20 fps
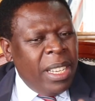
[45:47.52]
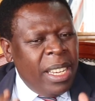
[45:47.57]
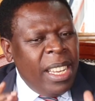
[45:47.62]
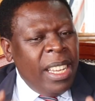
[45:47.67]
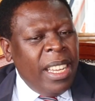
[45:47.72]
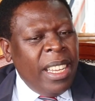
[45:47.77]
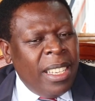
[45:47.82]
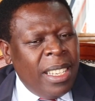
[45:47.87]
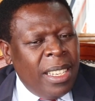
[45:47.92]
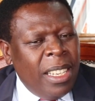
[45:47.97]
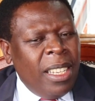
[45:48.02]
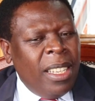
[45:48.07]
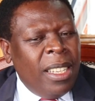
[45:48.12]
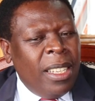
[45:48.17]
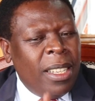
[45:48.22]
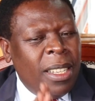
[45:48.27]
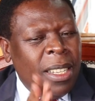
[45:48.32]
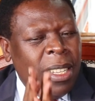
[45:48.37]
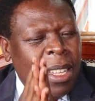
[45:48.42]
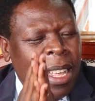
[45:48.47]
we need,
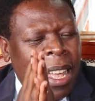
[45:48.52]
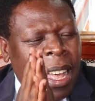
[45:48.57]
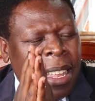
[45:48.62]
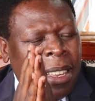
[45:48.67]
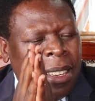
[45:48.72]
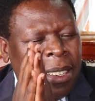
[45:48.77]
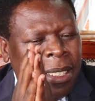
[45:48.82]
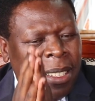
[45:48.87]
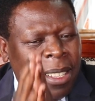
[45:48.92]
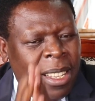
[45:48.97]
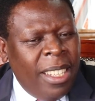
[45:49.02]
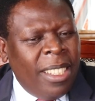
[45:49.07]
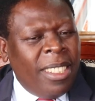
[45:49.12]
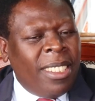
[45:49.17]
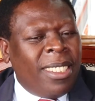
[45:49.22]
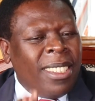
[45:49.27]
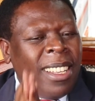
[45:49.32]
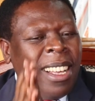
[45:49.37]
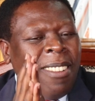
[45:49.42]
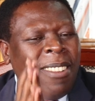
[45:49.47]
and
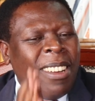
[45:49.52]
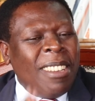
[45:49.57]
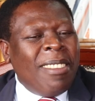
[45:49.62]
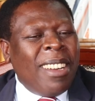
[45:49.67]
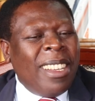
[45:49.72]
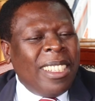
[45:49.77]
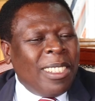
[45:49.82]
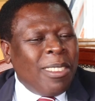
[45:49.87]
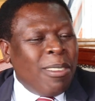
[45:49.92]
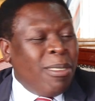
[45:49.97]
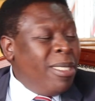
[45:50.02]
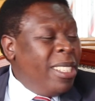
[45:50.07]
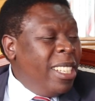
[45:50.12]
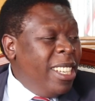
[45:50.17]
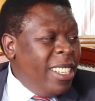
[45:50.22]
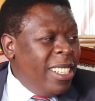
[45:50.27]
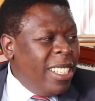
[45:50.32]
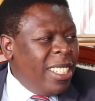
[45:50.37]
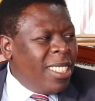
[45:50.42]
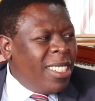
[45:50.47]
this I want to ask all
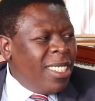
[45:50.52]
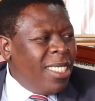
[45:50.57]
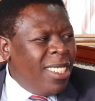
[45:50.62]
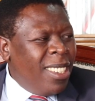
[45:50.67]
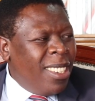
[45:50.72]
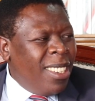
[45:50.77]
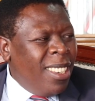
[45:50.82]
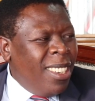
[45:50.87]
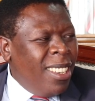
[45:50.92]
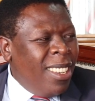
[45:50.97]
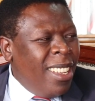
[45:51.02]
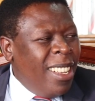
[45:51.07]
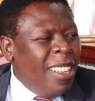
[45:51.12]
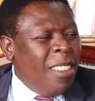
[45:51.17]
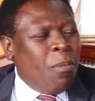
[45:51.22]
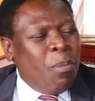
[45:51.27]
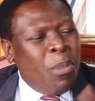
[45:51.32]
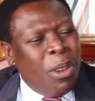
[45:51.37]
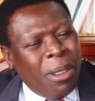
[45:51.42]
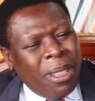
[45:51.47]
leaders,
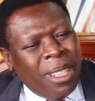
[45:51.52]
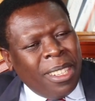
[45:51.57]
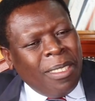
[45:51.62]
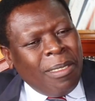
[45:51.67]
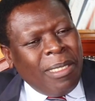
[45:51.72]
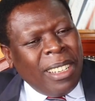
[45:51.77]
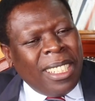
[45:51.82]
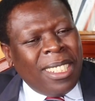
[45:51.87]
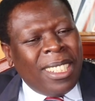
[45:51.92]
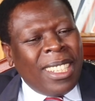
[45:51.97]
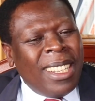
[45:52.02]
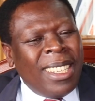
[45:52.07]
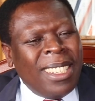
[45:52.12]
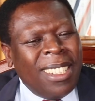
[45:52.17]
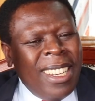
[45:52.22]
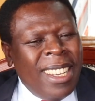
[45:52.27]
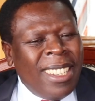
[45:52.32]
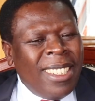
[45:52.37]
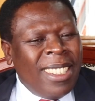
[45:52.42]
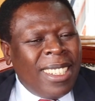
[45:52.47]
uh, both in
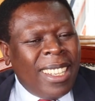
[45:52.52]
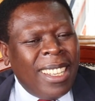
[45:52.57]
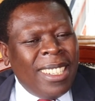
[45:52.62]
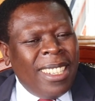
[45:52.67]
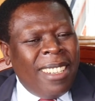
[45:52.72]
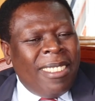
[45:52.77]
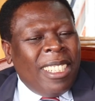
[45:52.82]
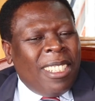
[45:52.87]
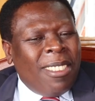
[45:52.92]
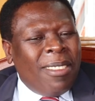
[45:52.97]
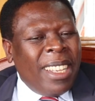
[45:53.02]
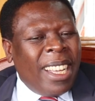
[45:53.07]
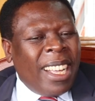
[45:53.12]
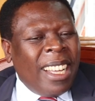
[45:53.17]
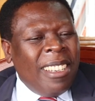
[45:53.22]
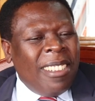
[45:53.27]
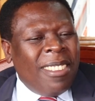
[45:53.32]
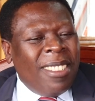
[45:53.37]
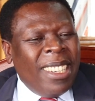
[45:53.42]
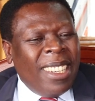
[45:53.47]
Western Nyanza and the rest of the
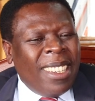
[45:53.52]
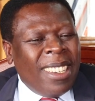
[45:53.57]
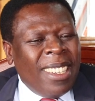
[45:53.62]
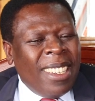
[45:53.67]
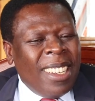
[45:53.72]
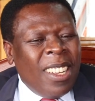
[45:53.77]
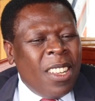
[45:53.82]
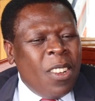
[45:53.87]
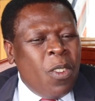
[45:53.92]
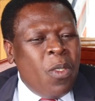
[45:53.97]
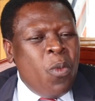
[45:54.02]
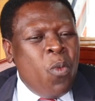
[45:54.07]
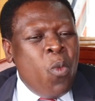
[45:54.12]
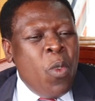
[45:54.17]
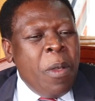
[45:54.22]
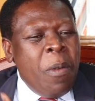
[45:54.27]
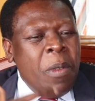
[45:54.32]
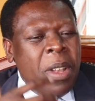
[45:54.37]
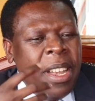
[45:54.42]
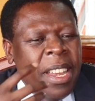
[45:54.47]
country,
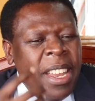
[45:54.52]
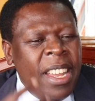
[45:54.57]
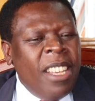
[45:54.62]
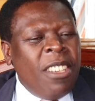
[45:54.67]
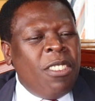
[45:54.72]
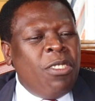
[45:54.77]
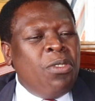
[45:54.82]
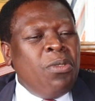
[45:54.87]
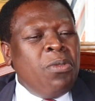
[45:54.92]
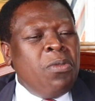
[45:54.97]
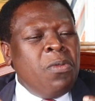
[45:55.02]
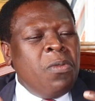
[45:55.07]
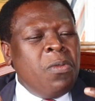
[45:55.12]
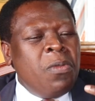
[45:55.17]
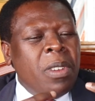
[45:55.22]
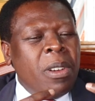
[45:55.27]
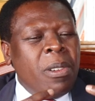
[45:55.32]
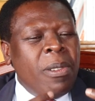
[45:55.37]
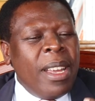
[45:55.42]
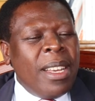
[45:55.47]
we need
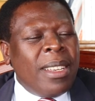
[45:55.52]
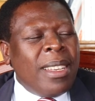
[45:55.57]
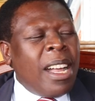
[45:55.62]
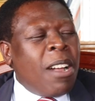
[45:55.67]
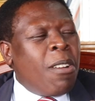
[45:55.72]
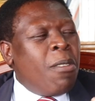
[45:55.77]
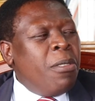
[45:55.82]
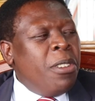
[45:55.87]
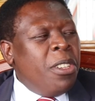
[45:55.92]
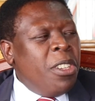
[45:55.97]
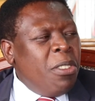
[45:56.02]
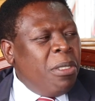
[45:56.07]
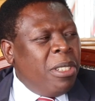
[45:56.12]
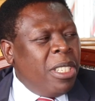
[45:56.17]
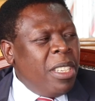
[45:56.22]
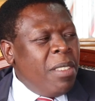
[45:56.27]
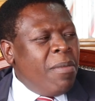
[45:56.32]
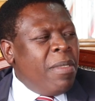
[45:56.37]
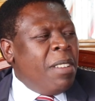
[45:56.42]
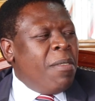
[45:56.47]
to create a
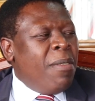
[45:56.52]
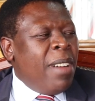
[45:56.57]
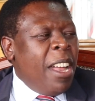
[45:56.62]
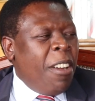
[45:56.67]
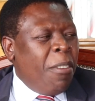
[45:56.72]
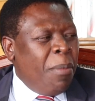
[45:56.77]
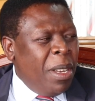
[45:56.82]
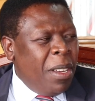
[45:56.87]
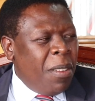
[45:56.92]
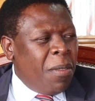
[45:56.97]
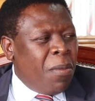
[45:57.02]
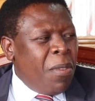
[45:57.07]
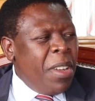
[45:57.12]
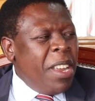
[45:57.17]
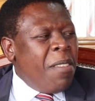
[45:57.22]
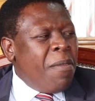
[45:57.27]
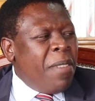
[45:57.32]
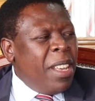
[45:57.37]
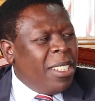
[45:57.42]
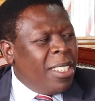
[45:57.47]
conducive environment
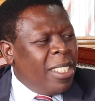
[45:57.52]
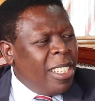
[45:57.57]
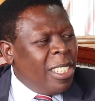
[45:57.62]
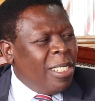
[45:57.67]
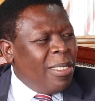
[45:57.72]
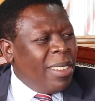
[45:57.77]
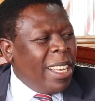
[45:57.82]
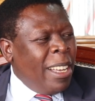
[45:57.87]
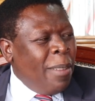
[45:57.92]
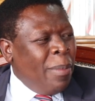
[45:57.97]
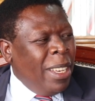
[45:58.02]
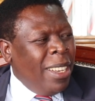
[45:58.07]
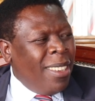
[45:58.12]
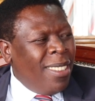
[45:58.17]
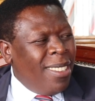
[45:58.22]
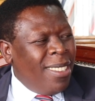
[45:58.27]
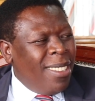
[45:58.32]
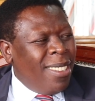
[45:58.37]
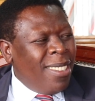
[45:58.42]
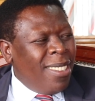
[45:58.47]
for investors to come in.
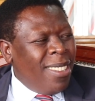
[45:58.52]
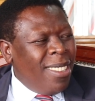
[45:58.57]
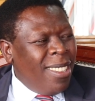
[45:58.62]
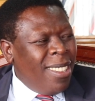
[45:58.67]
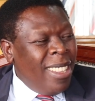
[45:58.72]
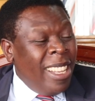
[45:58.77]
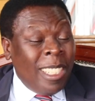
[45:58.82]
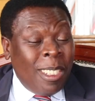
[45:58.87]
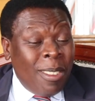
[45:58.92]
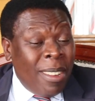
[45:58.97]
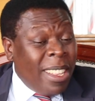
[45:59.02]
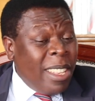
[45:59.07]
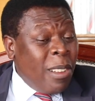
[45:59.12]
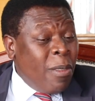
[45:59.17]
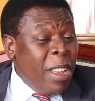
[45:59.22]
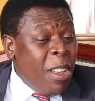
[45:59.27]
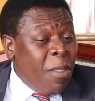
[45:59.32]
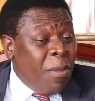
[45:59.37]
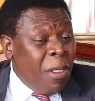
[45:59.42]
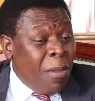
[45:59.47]
There's no
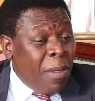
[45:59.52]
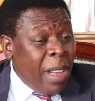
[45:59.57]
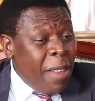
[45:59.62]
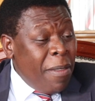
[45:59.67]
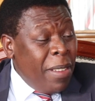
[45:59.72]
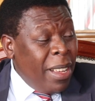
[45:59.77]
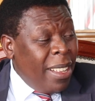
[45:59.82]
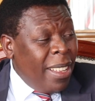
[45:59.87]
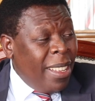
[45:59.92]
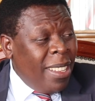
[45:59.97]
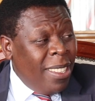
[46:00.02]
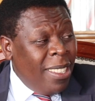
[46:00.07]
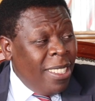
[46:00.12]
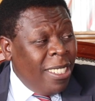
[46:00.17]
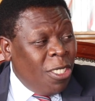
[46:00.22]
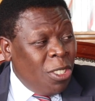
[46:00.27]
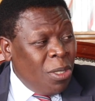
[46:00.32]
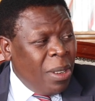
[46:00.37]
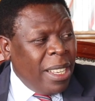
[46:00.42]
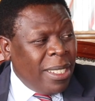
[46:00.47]
other way of reviving uh,
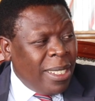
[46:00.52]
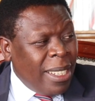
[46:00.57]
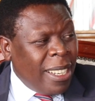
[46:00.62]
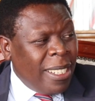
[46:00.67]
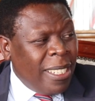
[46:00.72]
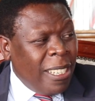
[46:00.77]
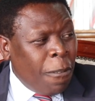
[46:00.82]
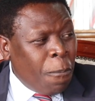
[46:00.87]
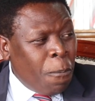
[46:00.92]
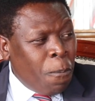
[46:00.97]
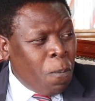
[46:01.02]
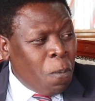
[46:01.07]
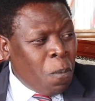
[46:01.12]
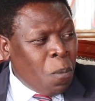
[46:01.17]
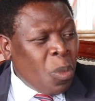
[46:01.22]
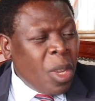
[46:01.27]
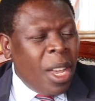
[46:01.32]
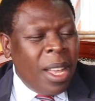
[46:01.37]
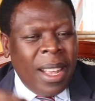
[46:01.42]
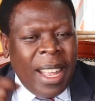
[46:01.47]
this sugar sector.
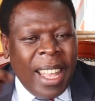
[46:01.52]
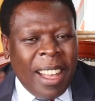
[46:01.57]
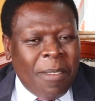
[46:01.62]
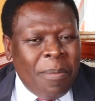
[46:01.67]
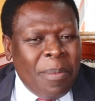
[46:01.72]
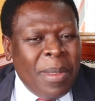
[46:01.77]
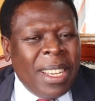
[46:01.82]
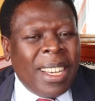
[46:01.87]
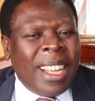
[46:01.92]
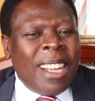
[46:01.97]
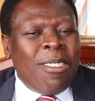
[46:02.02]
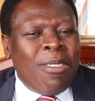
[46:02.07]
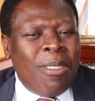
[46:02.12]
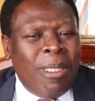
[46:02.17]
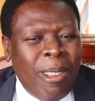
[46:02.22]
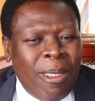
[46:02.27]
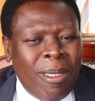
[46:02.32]
The government can no